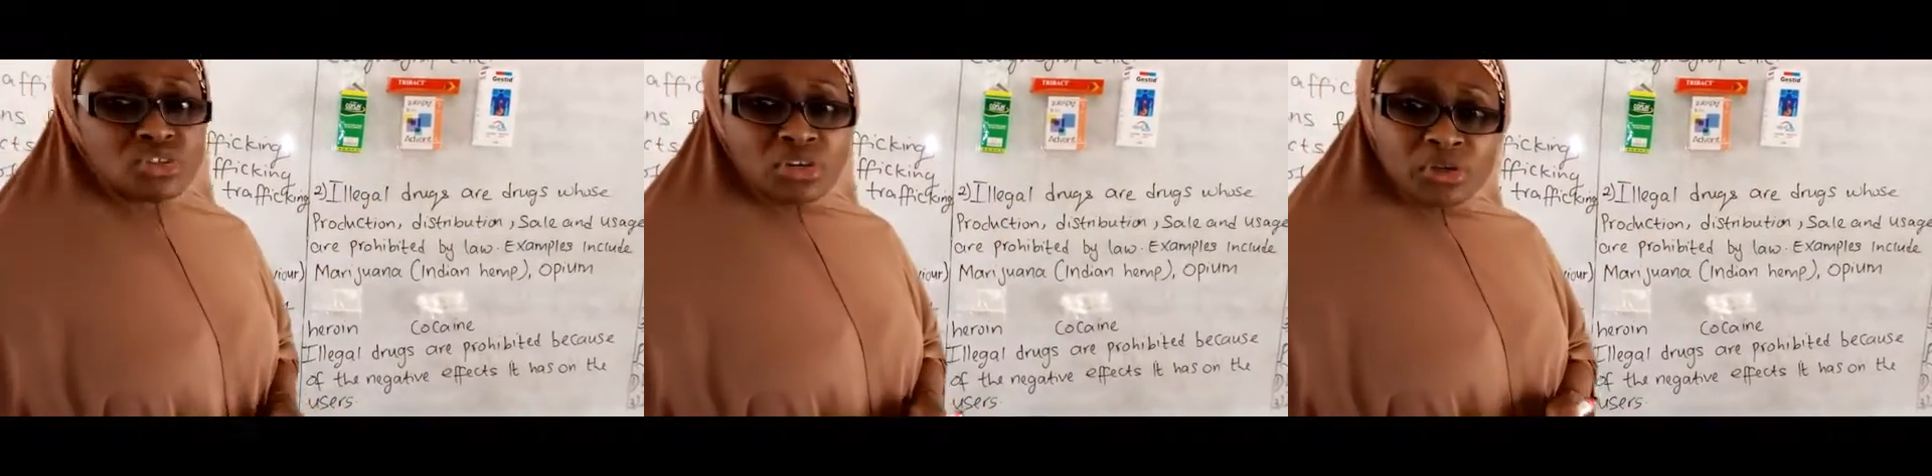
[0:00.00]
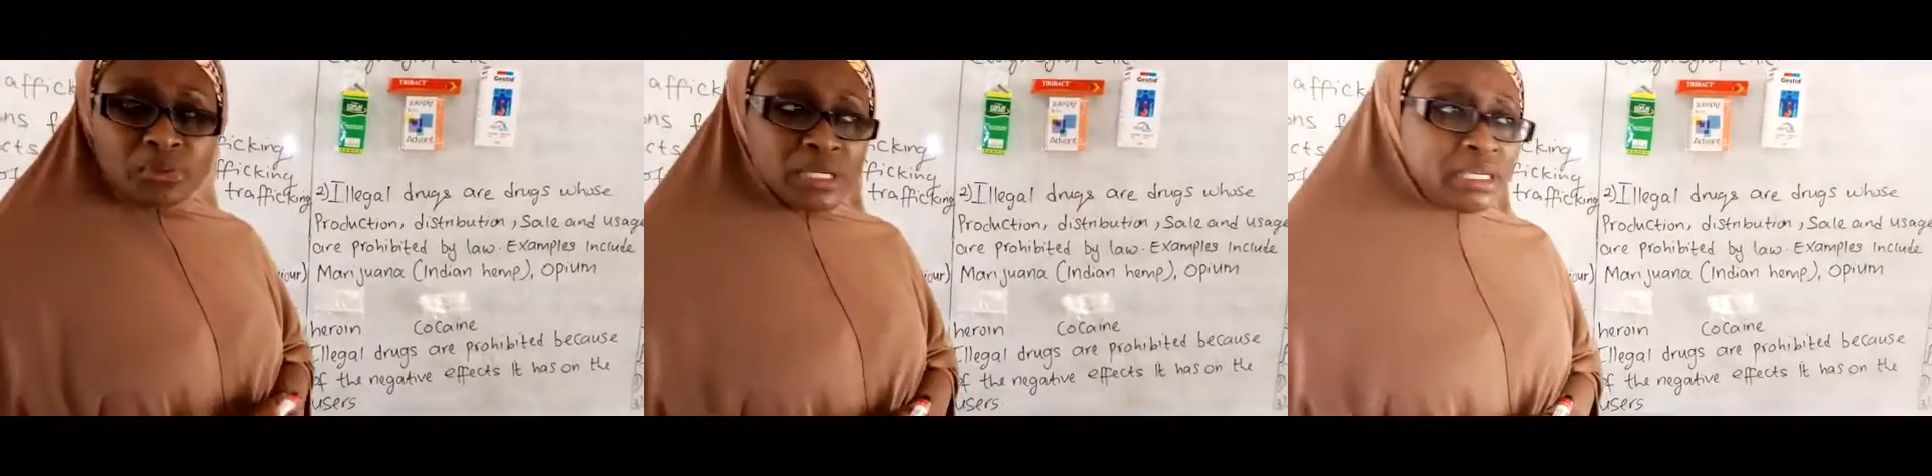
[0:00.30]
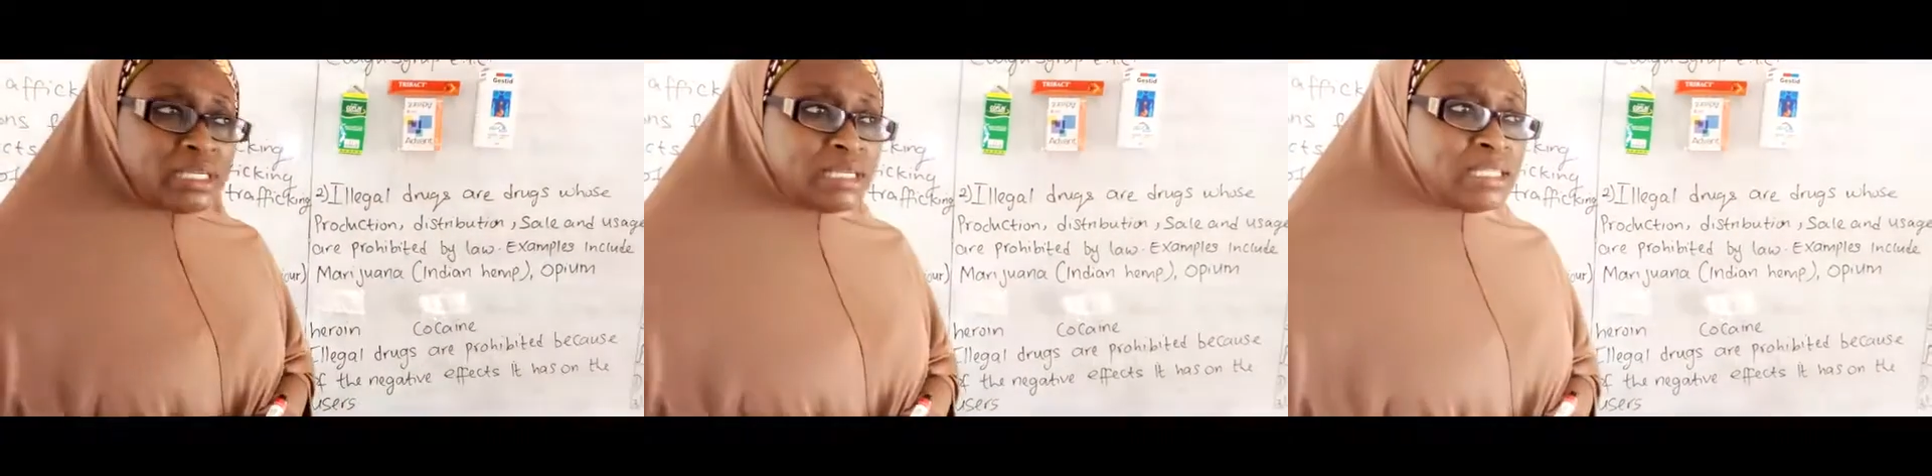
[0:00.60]

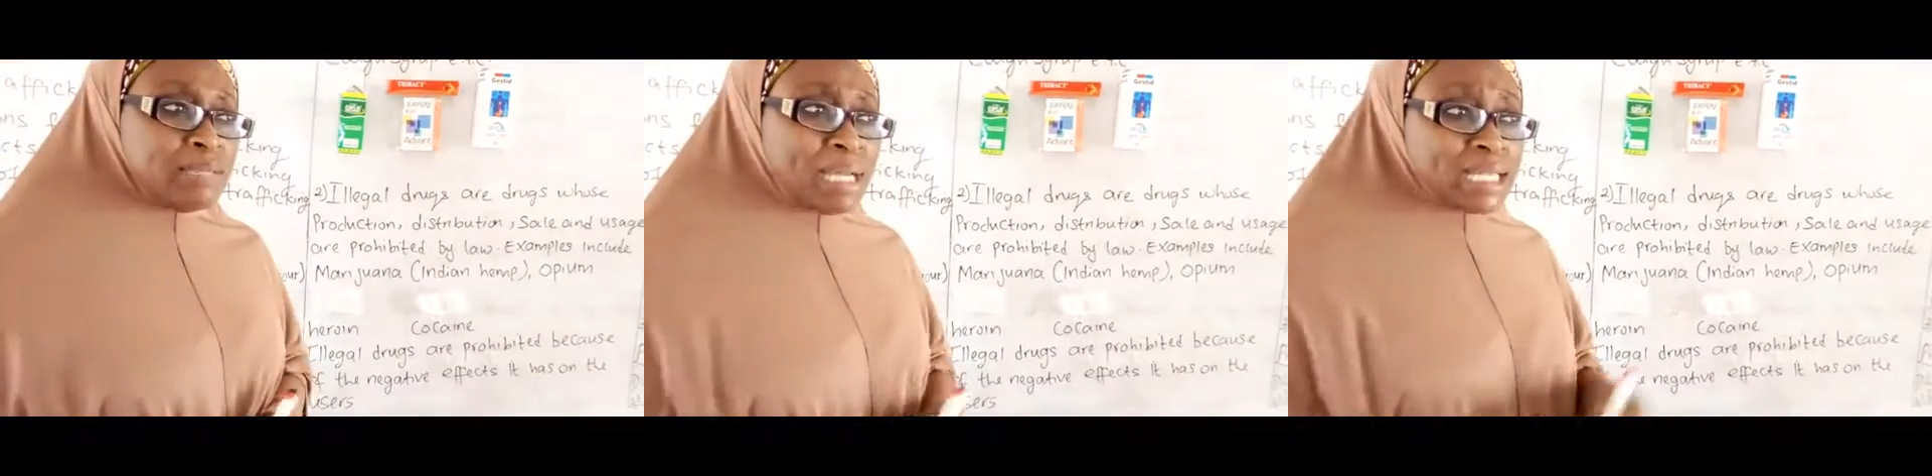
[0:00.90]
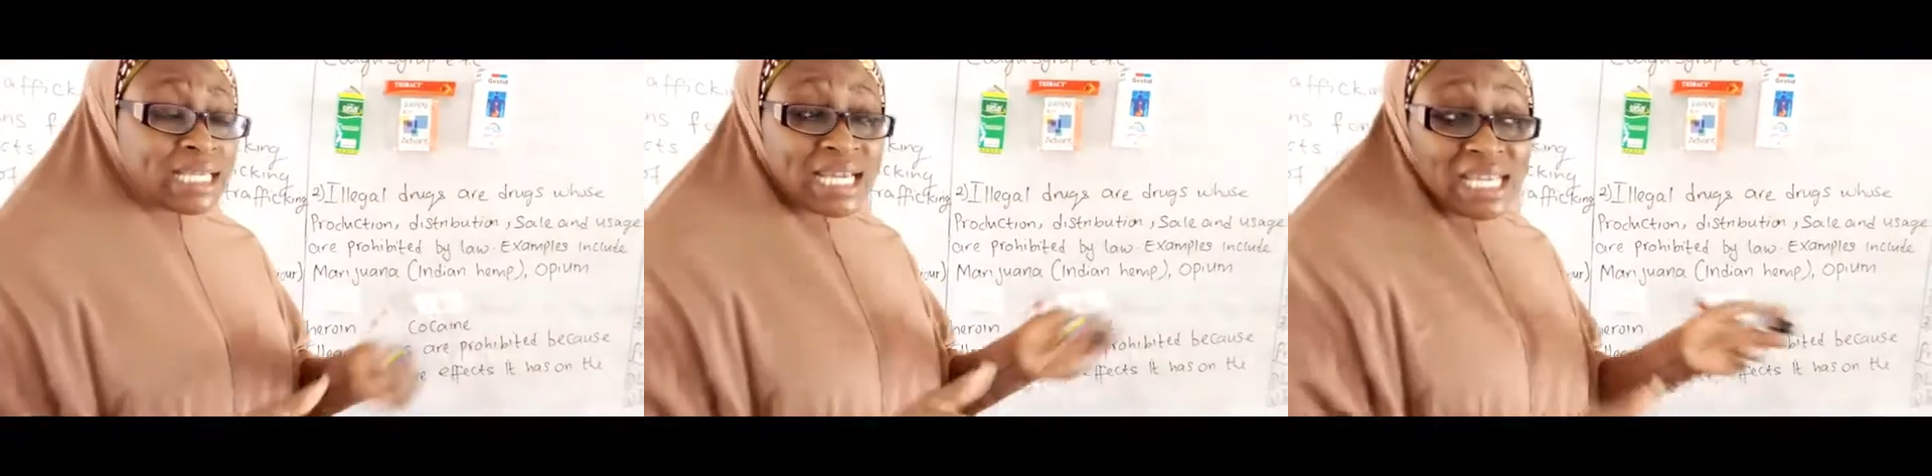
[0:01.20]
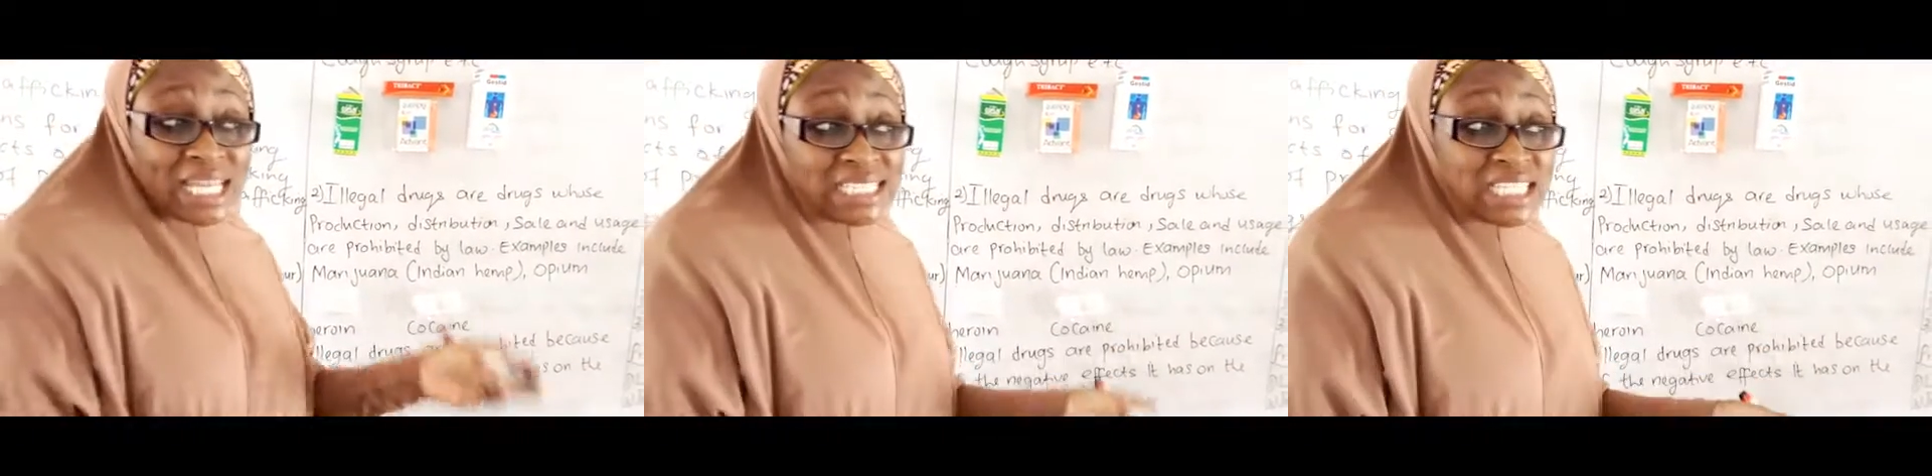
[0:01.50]
sockaway. They can lie